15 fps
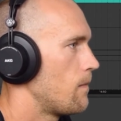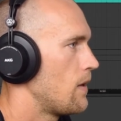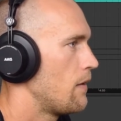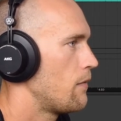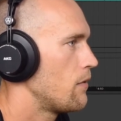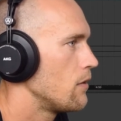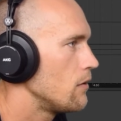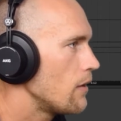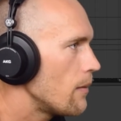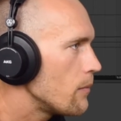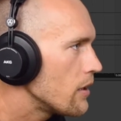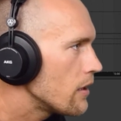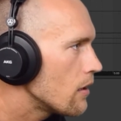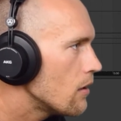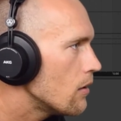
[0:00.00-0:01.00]
If it'll let
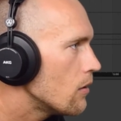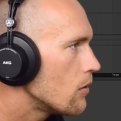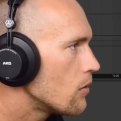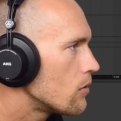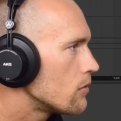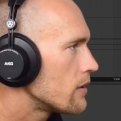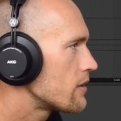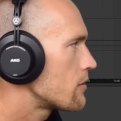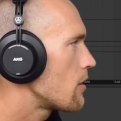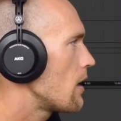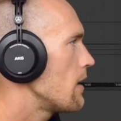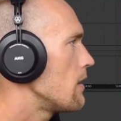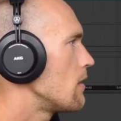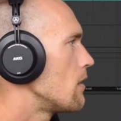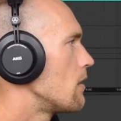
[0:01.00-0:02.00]
me go. Let's try it.